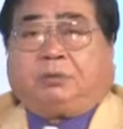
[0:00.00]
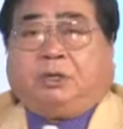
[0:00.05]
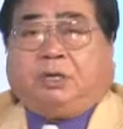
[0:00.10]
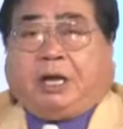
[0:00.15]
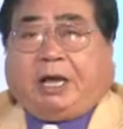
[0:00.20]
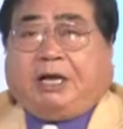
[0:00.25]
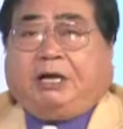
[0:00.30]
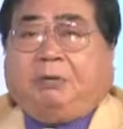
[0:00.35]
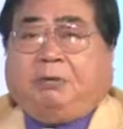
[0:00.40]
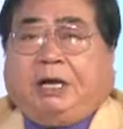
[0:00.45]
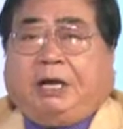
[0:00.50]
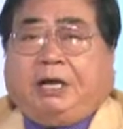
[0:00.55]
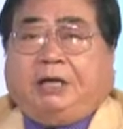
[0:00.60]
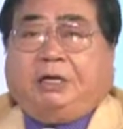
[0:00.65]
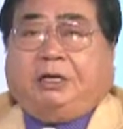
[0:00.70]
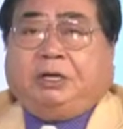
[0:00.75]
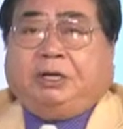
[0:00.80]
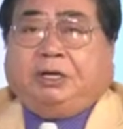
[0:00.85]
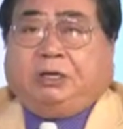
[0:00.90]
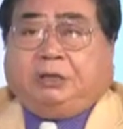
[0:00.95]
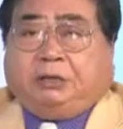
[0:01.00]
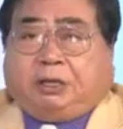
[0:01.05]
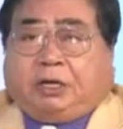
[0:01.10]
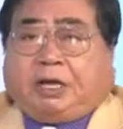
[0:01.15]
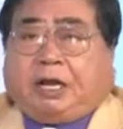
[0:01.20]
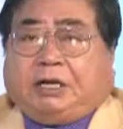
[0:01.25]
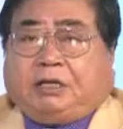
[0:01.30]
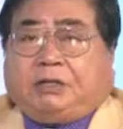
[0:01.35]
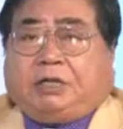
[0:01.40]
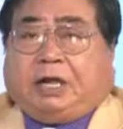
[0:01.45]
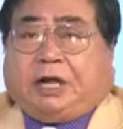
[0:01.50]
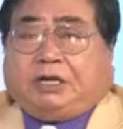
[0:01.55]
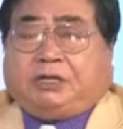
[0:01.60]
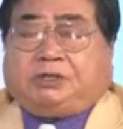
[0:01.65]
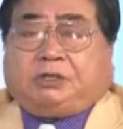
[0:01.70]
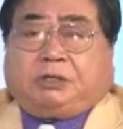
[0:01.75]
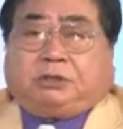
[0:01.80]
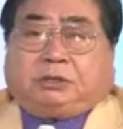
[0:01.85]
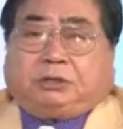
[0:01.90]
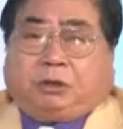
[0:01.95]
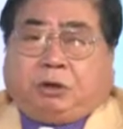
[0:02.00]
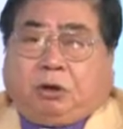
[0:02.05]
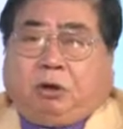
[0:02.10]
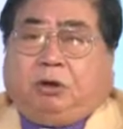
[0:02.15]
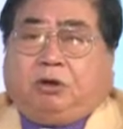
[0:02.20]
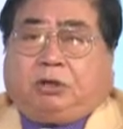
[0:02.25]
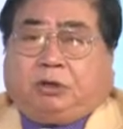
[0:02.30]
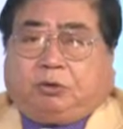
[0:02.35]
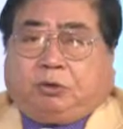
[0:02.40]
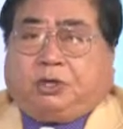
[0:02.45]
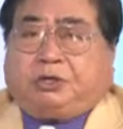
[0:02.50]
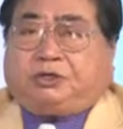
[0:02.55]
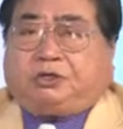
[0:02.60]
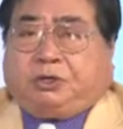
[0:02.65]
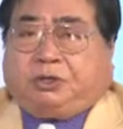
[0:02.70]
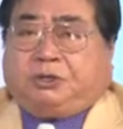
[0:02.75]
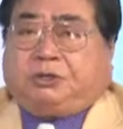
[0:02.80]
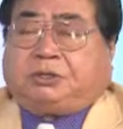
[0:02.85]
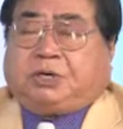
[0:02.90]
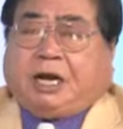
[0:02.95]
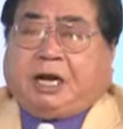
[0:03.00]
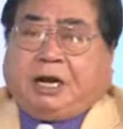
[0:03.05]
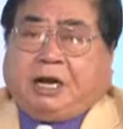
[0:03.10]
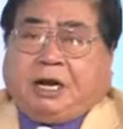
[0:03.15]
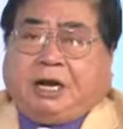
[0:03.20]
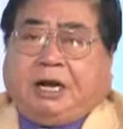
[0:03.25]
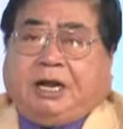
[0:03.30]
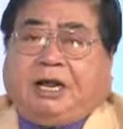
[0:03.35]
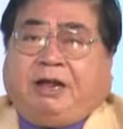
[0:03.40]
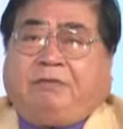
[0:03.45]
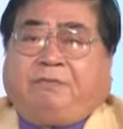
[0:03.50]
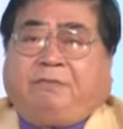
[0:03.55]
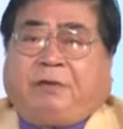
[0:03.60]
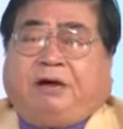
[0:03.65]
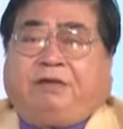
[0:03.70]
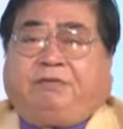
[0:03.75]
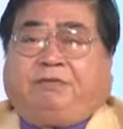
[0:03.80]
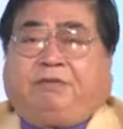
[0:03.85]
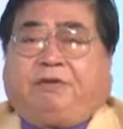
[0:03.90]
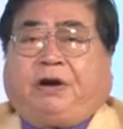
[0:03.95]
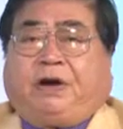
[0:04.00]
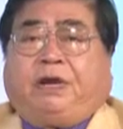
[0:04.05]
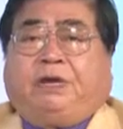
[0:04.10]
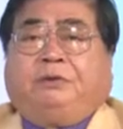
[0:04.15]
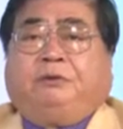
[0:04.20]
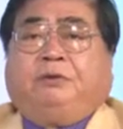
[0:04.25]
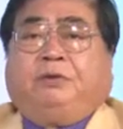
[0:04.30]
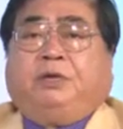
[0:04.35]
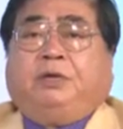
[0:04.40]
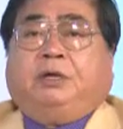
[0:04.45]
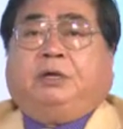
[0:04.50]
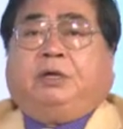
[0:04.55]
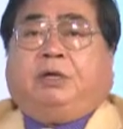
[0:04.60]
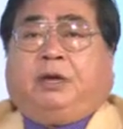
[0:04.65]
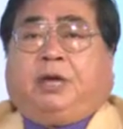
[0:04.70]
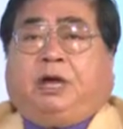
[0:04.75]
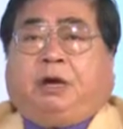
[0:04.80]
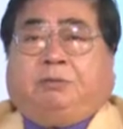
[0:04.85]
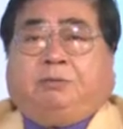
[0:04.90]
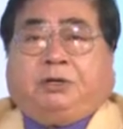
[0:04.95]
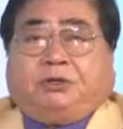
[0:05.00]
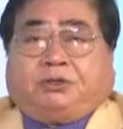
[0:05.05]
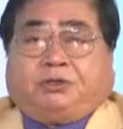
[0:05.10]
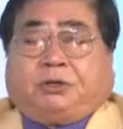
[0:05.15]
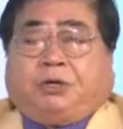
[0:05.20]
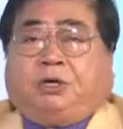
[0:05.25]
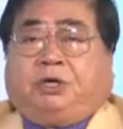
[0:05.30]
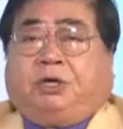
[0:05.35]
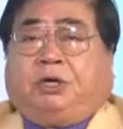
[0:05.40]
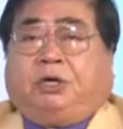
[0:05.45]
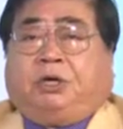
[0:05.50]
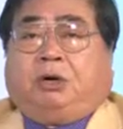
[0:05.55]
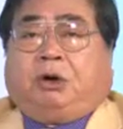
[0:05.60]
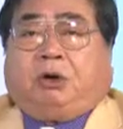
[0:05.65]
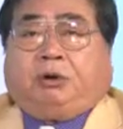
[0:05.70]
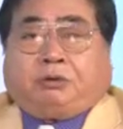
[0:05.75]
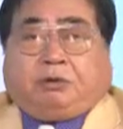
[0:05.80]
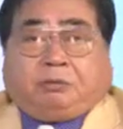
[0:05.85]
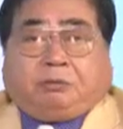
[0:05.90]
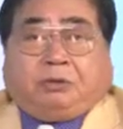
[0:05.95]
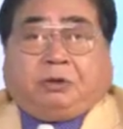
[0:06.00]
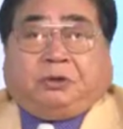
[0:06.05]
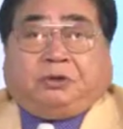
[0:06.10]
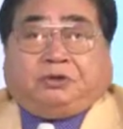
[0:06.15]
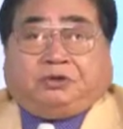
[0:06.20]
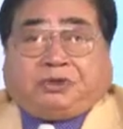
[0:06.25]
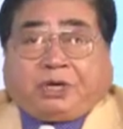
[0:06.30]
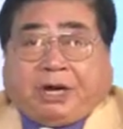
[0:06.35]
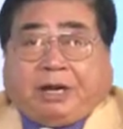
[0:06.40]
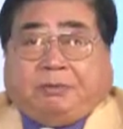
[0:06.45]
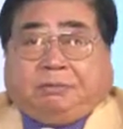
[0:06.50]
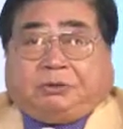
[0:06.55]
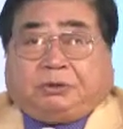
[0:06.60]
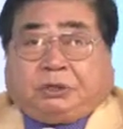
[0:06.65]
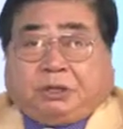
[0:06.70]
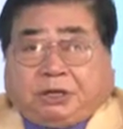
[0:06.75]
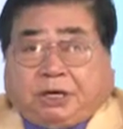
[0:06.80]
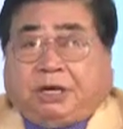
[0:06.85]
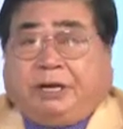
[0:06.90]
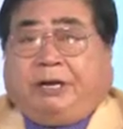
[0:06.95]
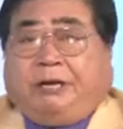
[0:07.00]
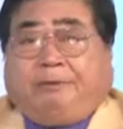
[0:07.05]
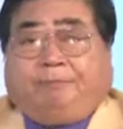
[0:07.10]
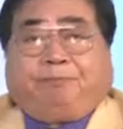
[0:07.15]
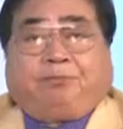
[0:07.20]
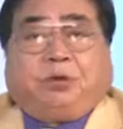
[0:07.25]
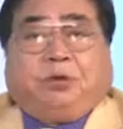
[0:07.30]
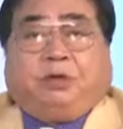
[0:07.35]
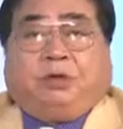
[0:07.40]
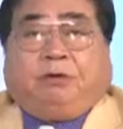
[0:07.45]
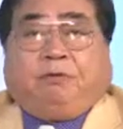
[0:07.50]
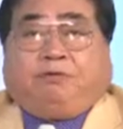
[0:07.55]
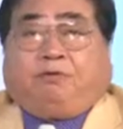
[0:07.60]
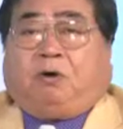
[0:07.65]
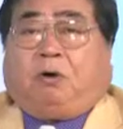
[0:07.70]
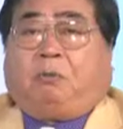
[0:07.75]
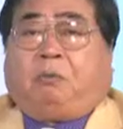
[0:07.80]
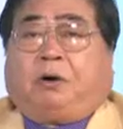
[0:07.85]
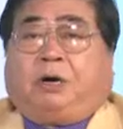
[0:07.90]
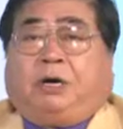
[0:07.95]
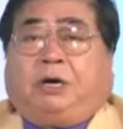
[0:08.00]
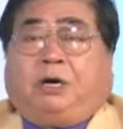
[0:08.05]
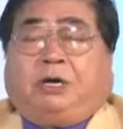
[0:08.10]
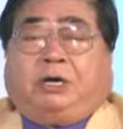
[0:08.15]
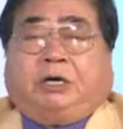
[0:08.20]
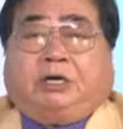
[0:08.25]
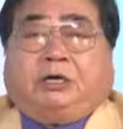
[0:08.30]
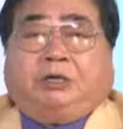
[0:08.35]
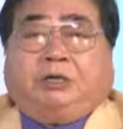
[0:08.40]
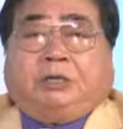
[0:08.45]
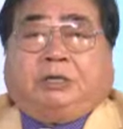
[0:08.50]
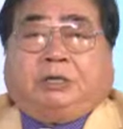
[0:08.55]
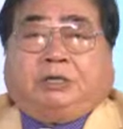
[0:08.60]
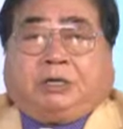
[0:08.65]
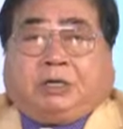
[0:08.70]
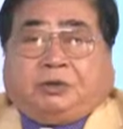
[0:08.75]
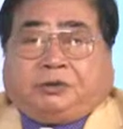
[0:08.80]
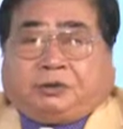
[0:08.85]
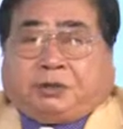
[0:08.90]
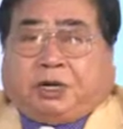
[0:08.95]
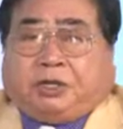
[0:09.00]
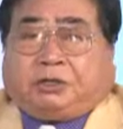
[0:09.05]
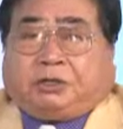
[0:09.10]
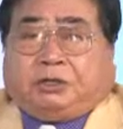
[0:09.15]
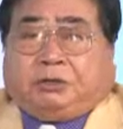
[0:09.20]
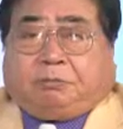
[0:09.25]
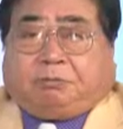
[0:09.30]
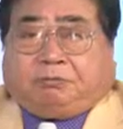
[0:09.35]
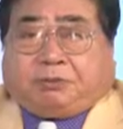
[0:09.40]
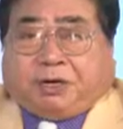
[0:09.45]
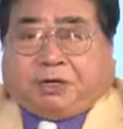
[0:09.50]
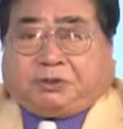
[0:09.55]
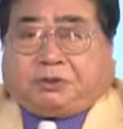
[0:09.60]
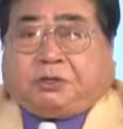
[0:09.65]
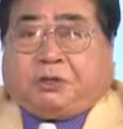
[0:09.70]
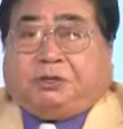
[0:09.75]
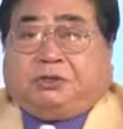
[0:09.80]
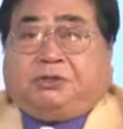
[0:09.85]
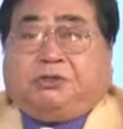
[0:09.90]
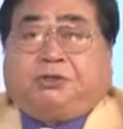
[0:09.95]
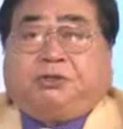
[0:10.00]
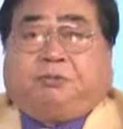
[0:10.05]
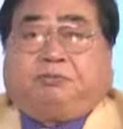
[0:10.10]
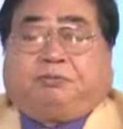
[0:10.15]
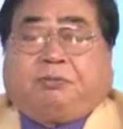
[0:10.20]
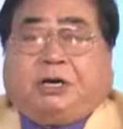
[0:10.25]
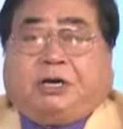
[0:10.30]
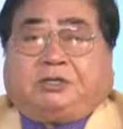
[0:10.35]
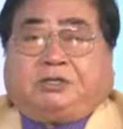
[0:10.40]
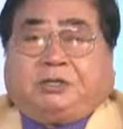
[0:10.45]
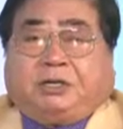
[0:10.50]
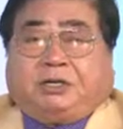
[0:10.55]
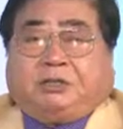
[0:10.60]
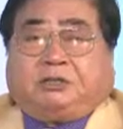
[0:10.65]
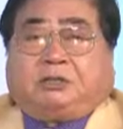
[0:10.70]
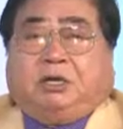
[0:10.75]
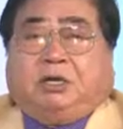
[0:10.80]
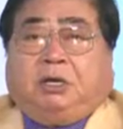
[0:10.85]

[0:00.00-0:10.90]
Anyway, to get the answer to all the questions, I have my friend, Mr. Honorable James Lee, former consultant, President